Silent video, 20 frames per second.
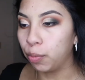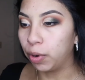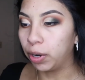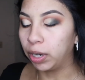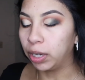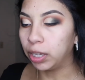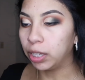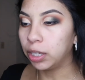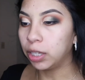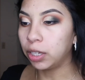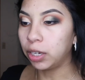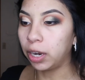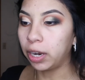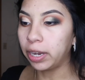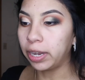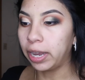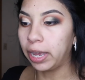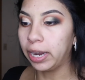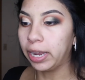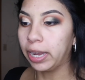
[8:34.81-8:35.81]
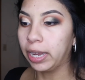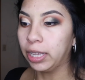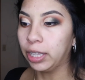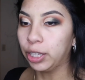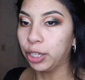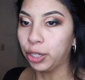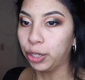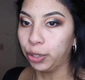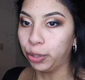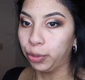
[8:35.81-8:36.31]
we're going to start getting
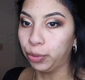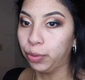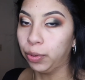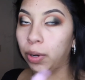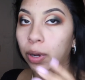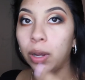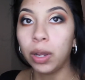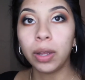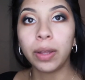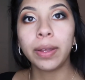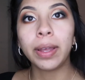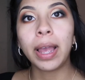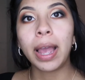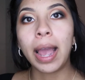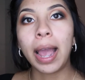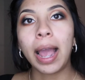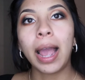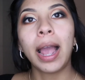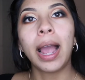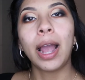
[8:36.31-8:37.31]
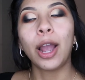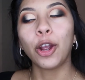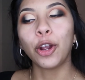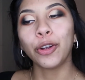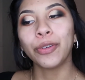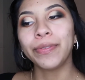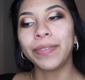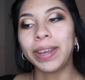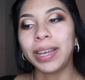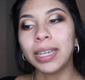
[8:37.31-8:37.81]
into
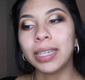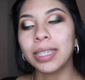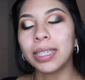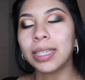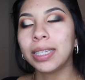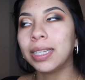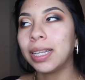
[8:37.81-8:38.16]
our face.